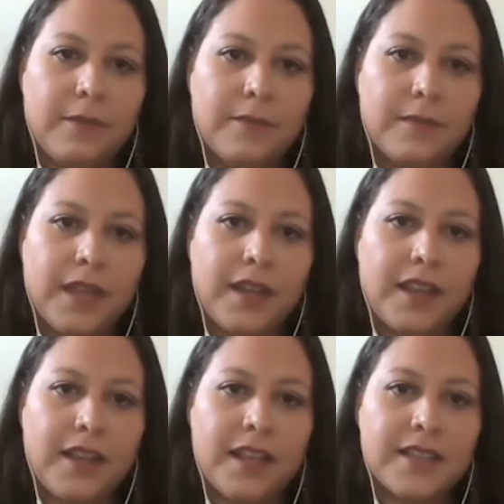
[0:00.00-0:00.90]

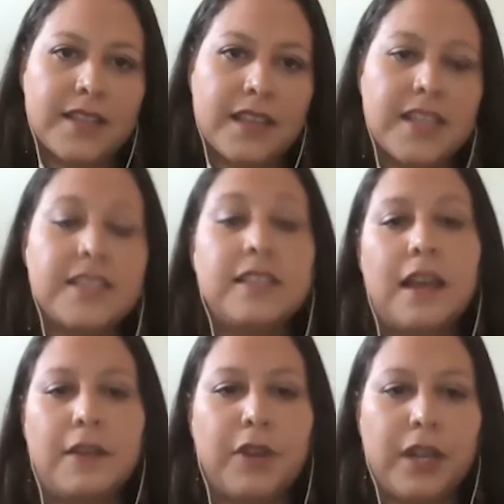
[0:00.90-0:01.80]
And that's a lot
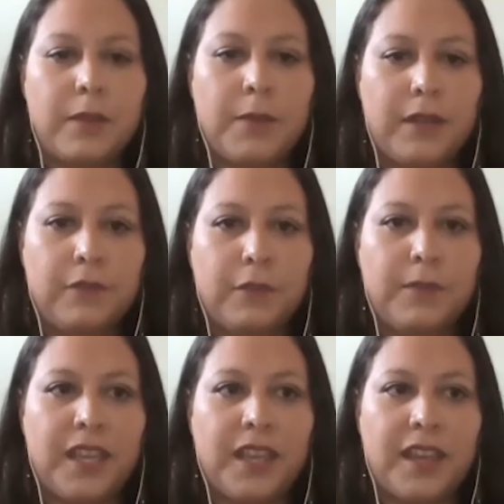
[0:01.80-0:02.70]
of what independent
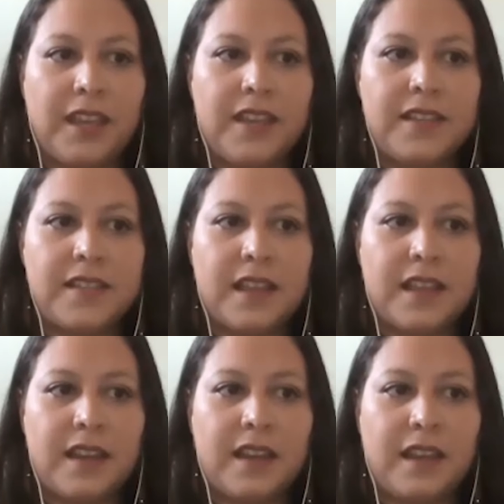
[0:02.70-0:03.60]
filmmaking is,
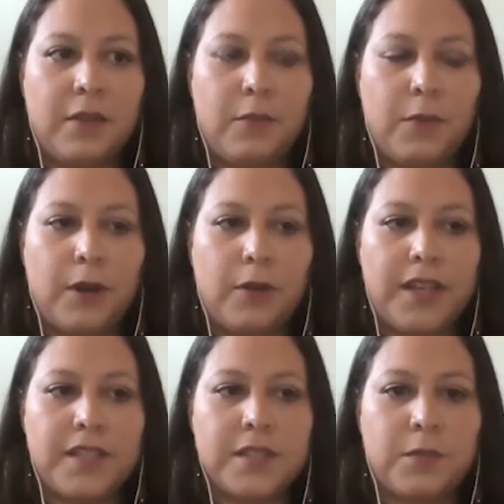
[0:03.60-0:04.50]
and we're
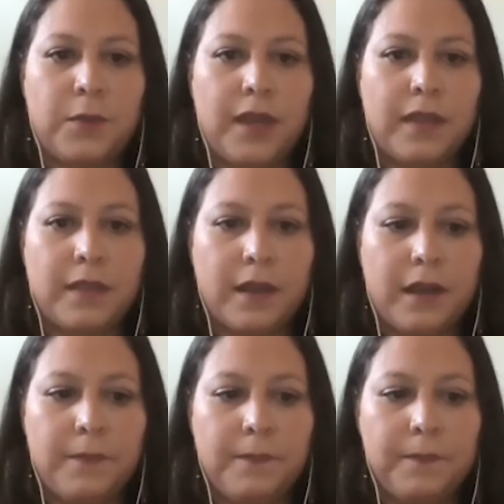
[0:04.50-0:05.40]
graced with
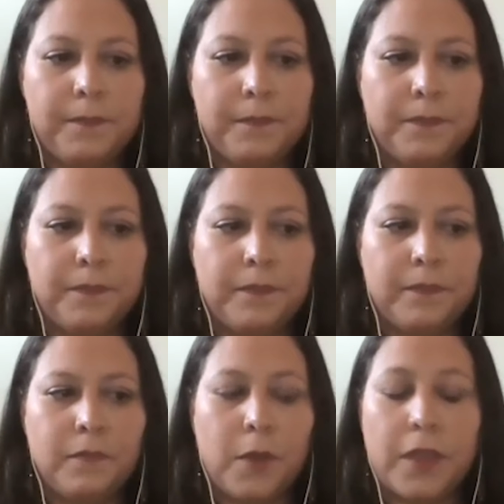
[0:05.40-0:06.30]

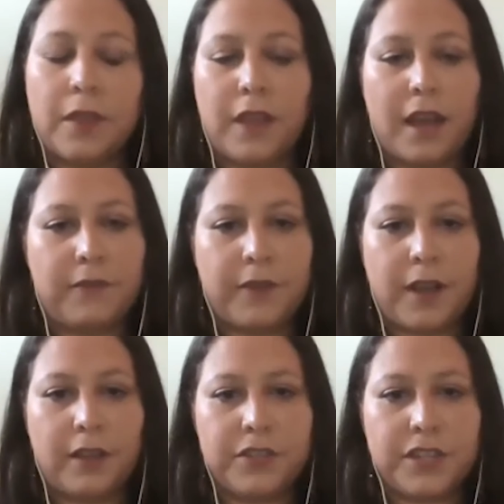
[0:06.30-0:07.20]
a lot of
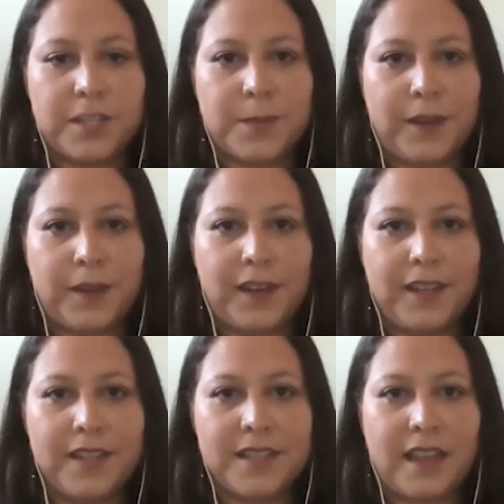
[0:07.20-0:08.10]
knowledge and
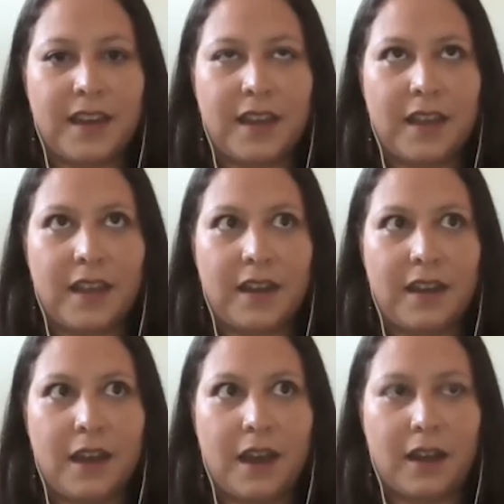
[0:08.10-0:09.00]
experience, and
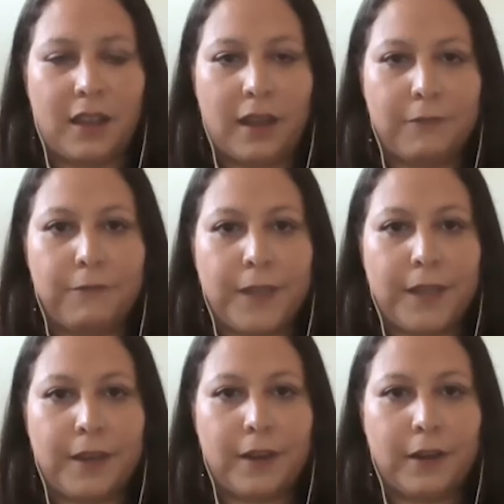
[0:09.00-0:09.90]
not a lot of
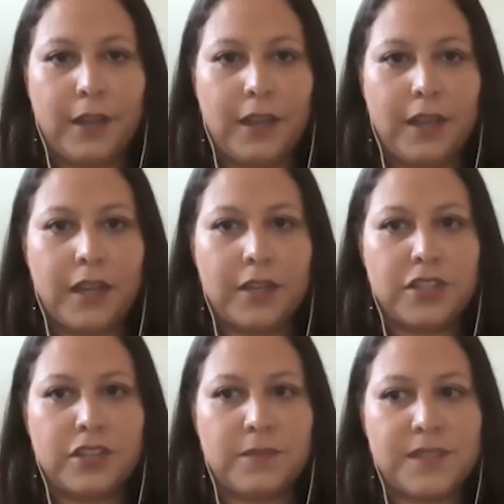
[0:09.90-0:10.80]
fear in
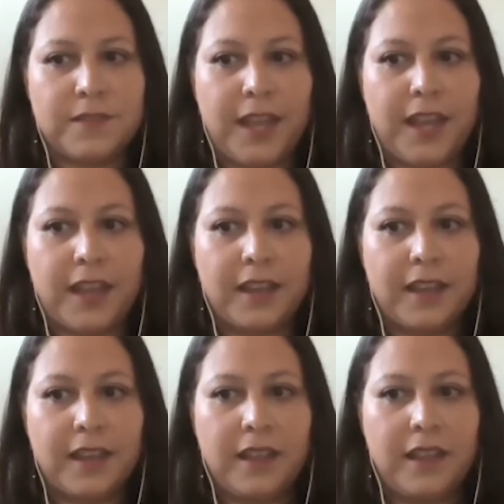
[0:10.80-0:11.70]
terms of like
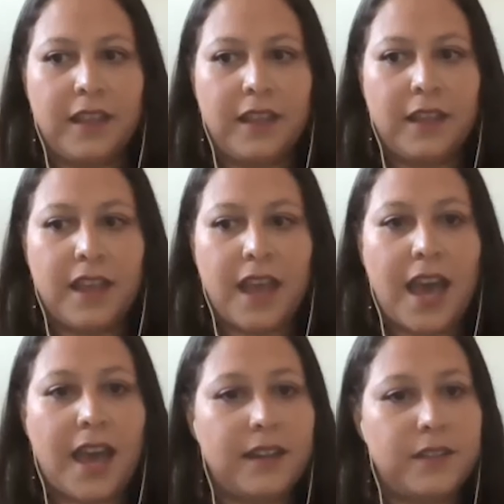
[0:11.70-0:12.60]

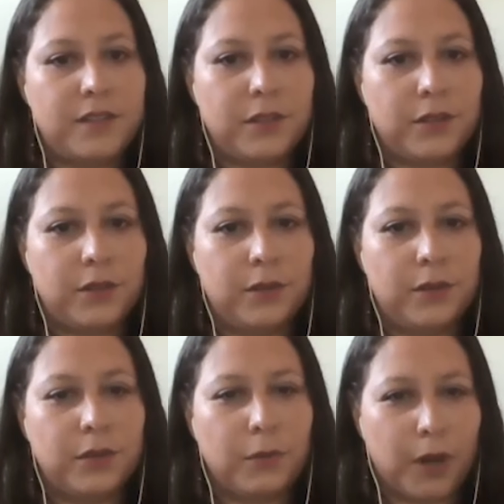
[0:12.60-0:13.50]
how to do
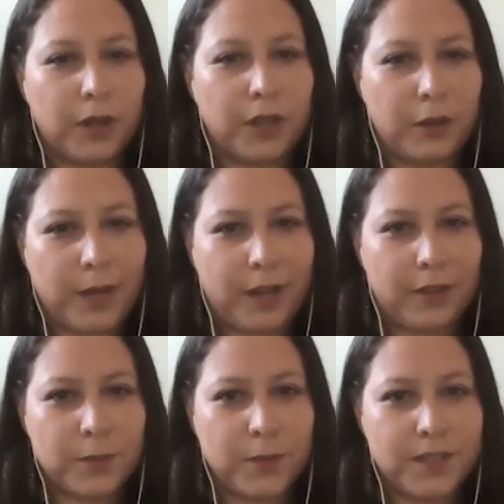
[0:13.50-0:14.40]
the work that nobody
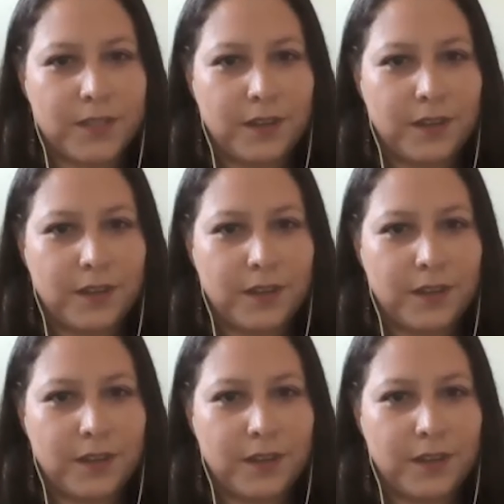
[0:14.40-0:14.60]
else wants to do.